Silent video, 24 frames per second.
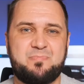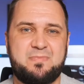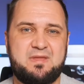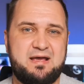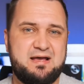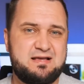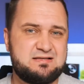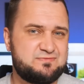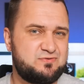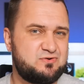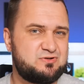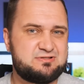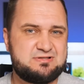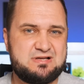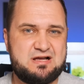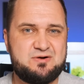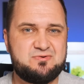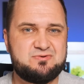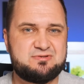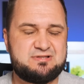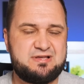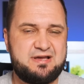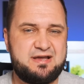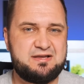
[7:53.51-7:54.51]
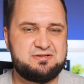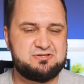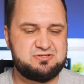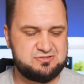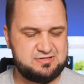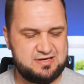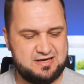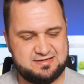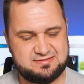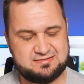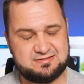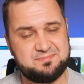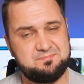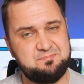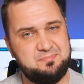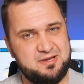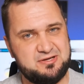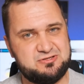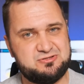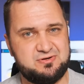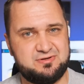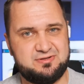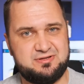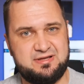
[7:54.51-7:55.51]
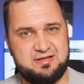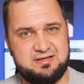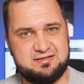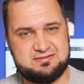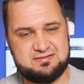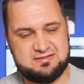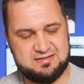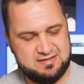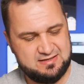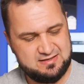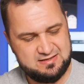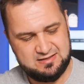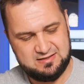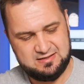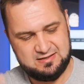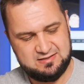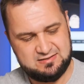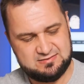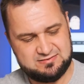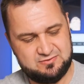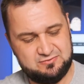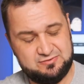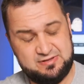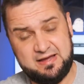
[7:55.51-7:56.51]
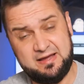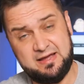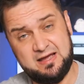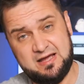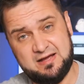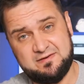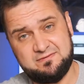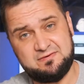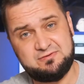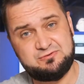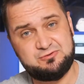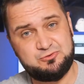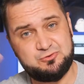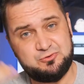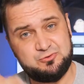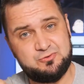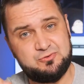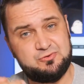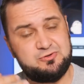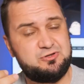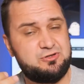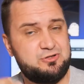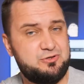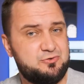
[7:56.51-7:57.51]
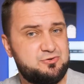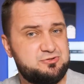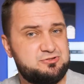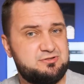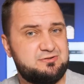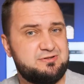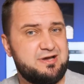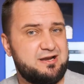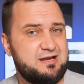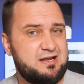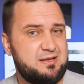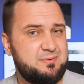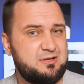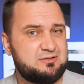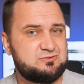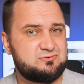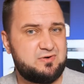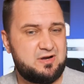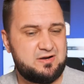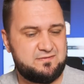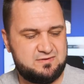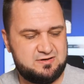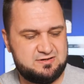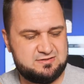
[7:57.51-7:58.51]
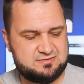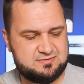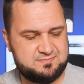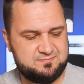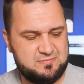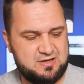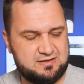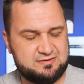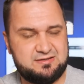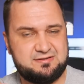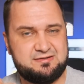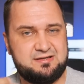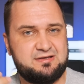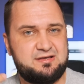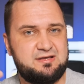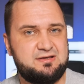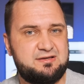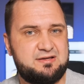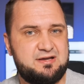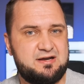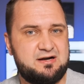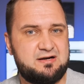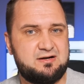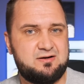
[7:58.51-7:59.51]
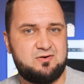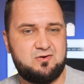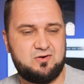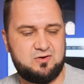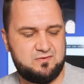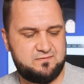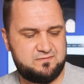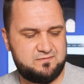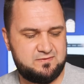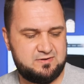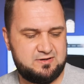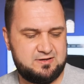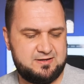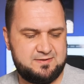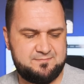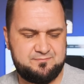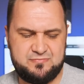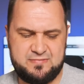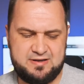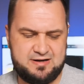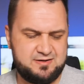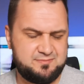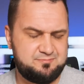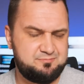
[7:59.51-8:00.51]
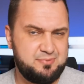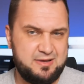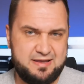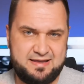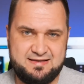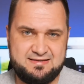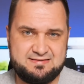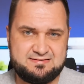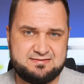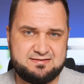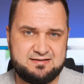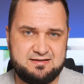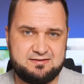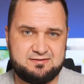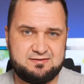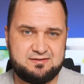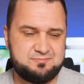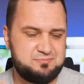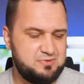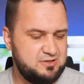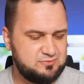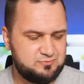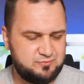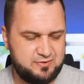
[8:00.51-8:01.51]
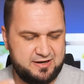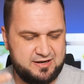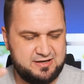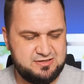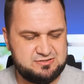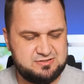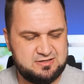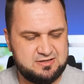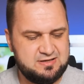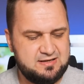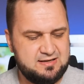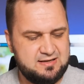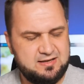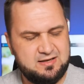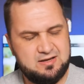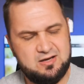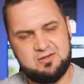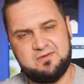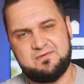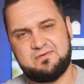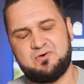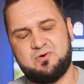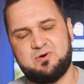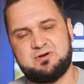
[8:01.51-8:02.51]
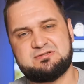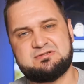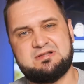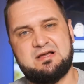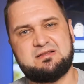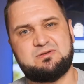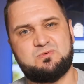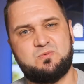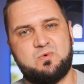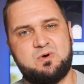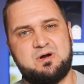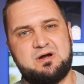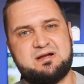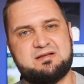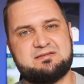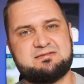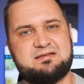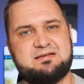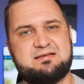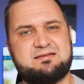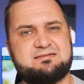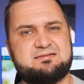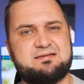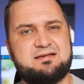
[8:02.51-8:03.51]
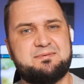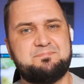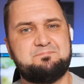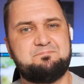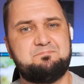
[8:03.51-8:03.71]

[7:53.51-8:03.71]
As for Soundstage, just picture this. So they have two huge dynamic drivers that are taking care of their bass and mid-range, and of course that works as a